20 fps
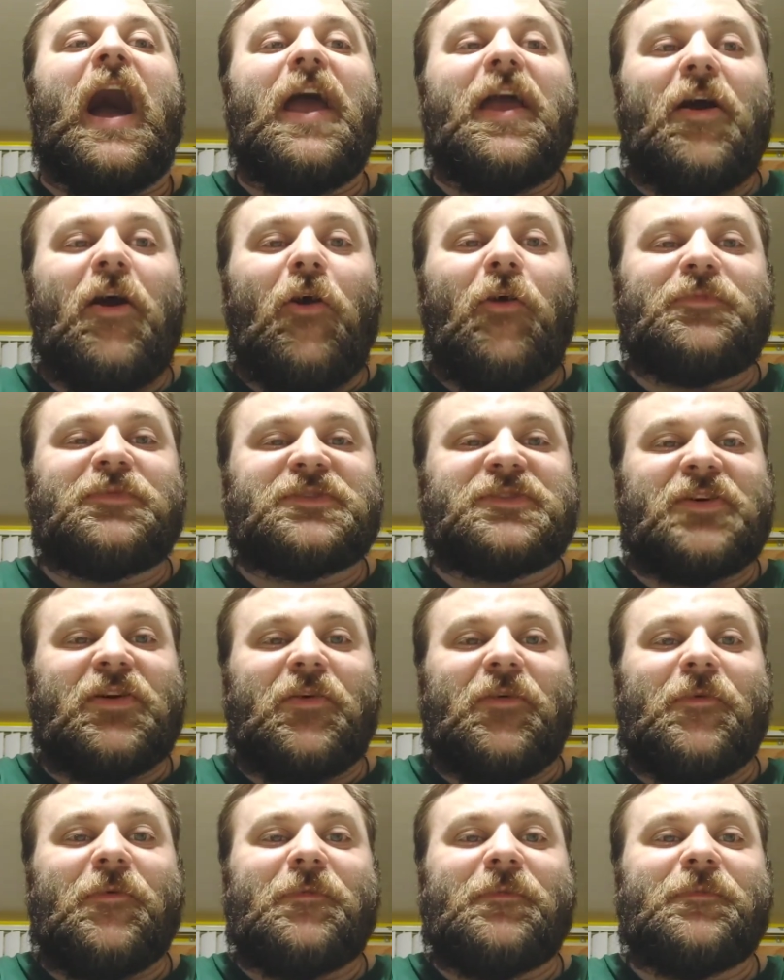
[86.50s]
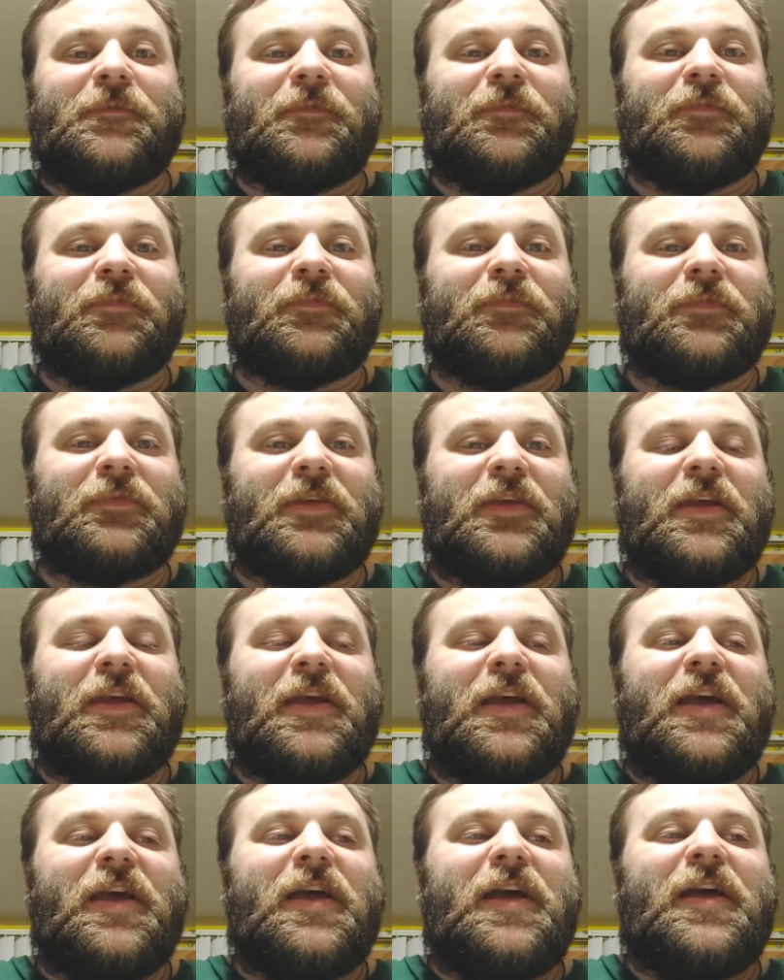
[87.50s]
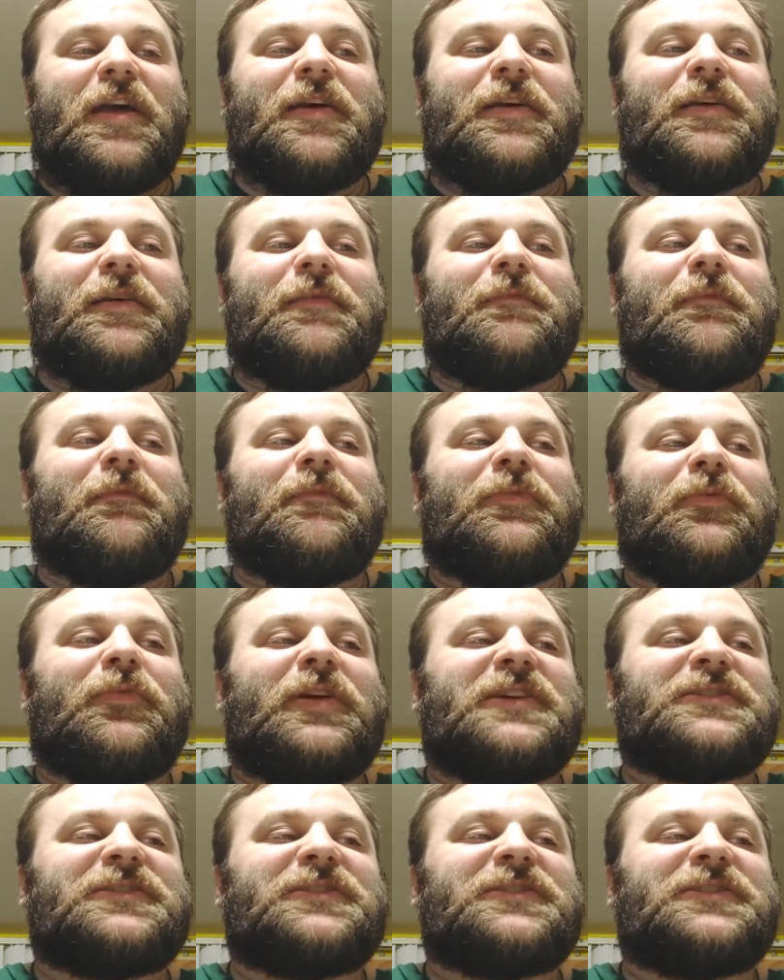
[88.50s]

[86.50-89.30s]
I hope so. The